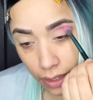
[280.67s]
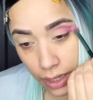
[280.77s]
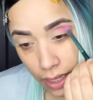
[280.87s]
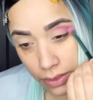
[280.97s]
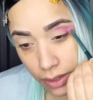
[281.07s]

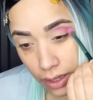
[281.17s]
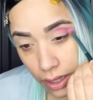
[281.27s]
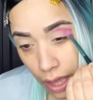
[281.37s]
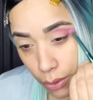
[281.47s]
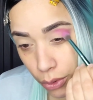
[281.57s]
in
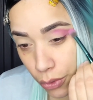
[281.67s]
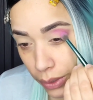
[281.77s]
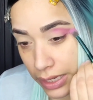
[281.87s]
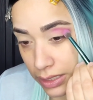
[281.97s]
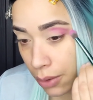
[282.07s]
the outer
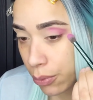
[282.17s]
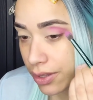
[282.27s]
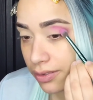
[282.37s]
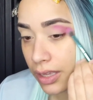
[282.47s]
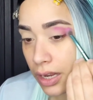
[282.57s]
crease, and we're
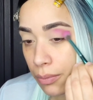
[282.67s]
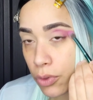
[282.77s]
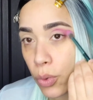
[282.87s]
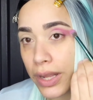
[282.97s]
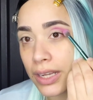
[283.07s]
just gonna
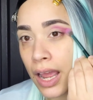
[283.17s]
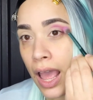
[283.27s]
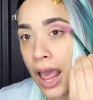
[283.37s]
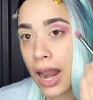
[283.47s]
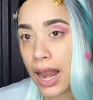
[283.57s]
do it
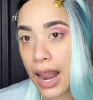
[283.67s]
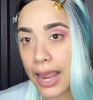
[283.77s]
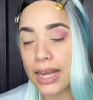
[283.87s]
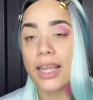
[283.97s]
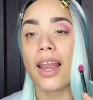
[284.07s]

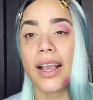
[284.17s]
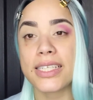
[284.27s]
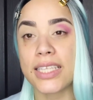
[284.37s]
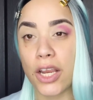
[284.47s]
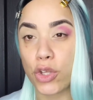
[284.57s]
lightly. Like I
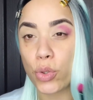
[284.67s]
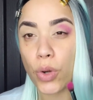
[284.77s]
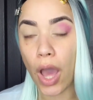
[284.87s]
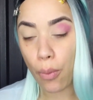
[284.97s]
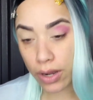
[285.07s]
said, you do
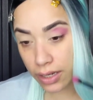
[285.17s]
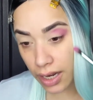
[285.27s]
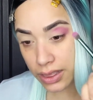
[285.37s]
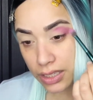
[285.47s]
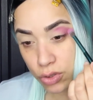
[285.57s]
not want
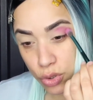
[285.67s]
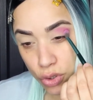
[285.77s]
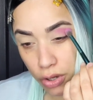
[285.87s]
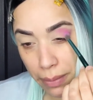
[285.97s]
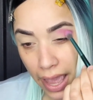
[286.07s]
nothing too
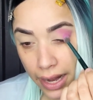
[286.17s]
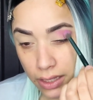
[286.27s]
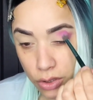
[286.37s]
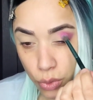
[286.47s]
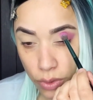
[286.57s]

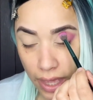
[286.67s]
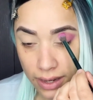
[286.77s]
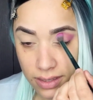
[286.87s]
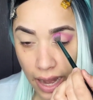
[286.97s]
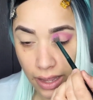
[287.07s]
dramatic. Do that.
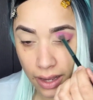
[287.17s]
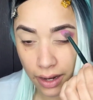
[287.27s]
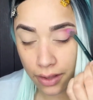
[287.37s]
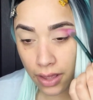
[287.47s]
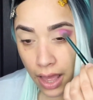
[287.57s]
It's like kind
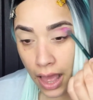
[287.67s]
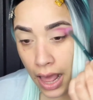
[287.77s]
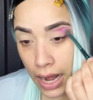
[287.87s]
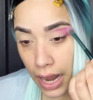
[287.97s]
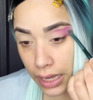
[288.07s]
of
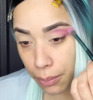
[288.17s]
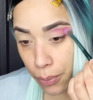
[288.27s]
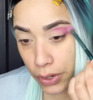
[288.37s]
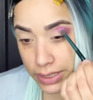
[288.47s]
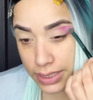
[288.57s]
like a
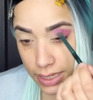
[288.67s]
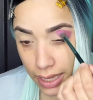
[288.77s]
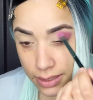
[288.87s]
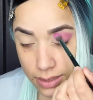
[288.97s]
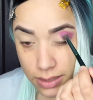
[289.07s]

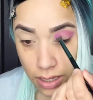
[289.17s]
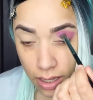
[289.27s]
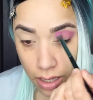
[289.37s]
princess